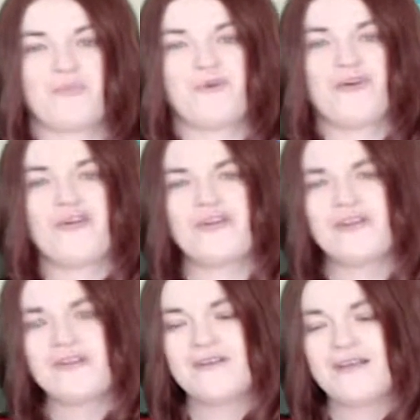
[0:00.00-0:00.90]
prune
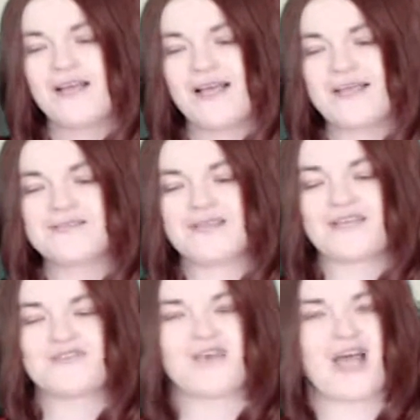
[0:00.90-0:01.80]
is
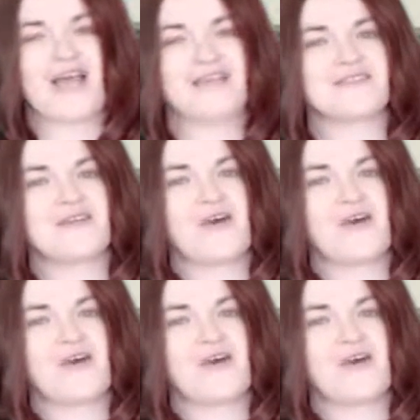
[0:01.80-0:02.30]
a dried